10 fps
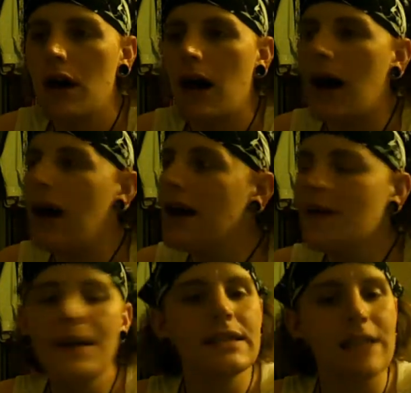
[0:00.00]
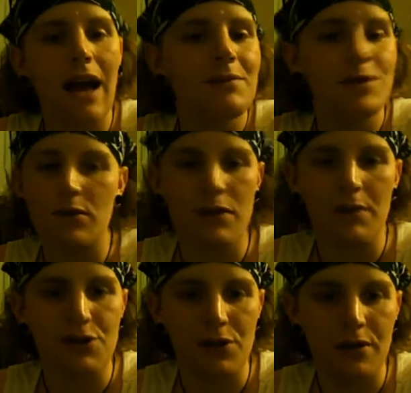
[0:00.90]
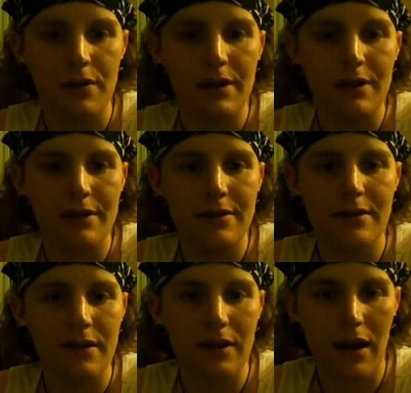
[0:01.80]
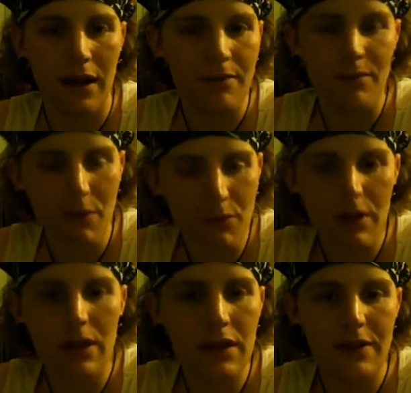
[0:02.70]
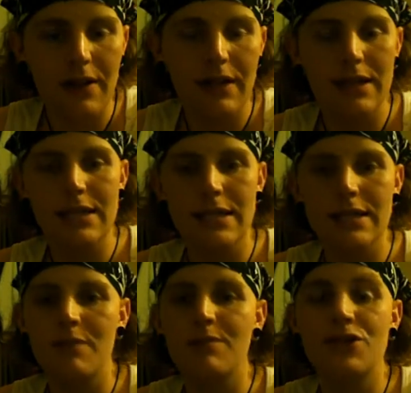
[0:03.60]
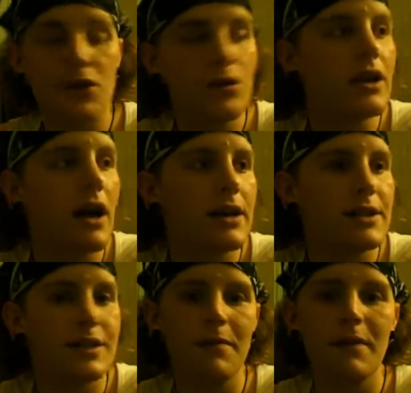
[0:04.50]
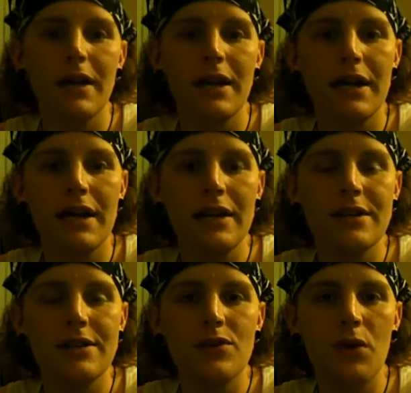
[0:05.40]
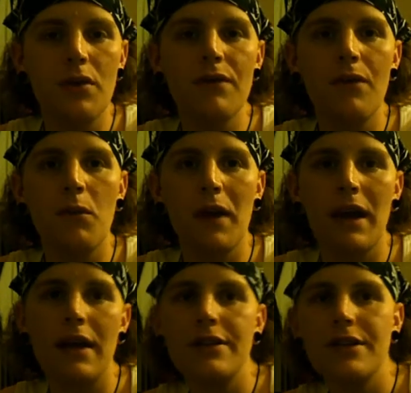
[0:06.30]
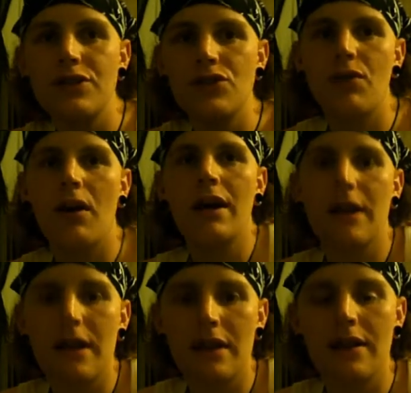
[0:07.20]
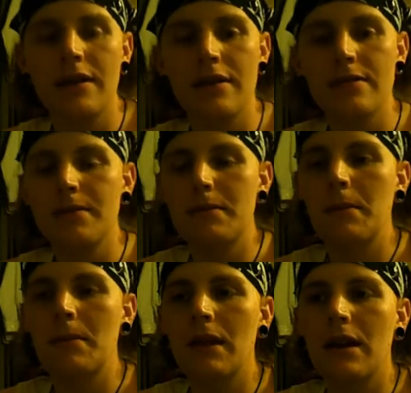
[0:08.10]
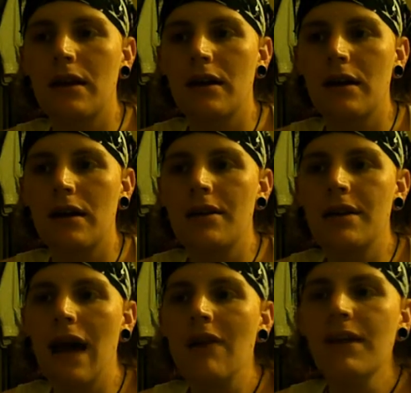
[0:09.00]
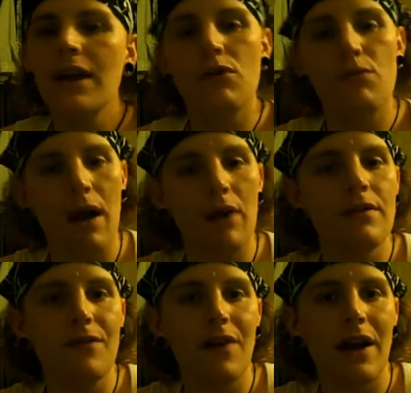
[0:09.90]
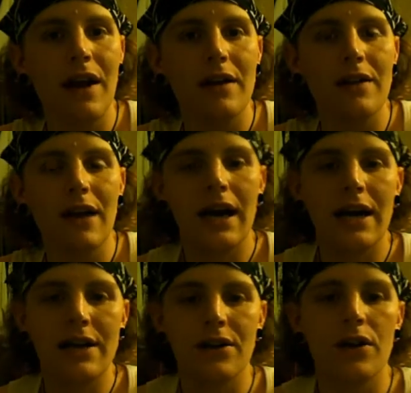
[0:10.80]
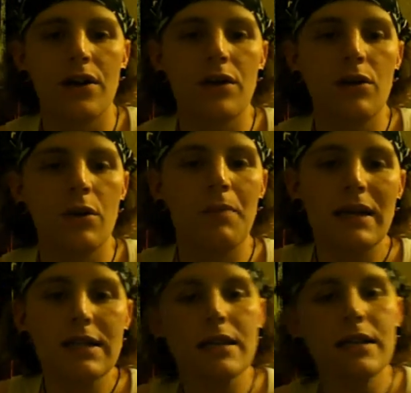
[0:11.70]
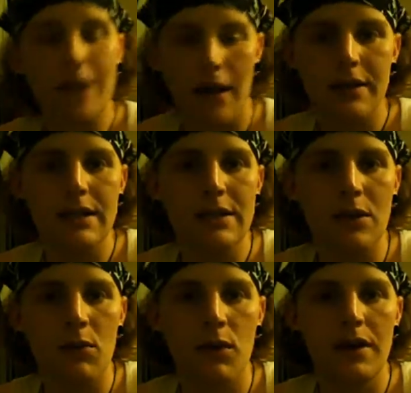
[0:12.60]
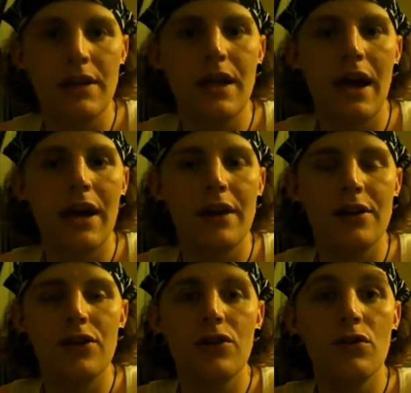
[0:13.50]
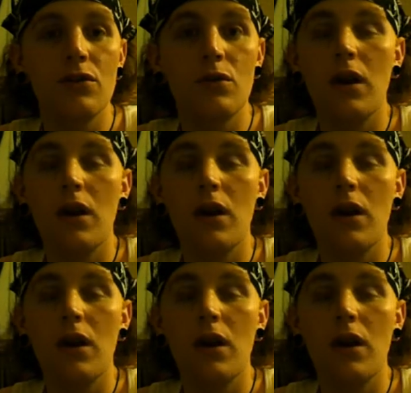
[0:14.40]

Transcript: I think it's absolutely absurd. I really think this is an absurd concept. It's sort of a way to try and navigate around the fact that you're basically telling someone that you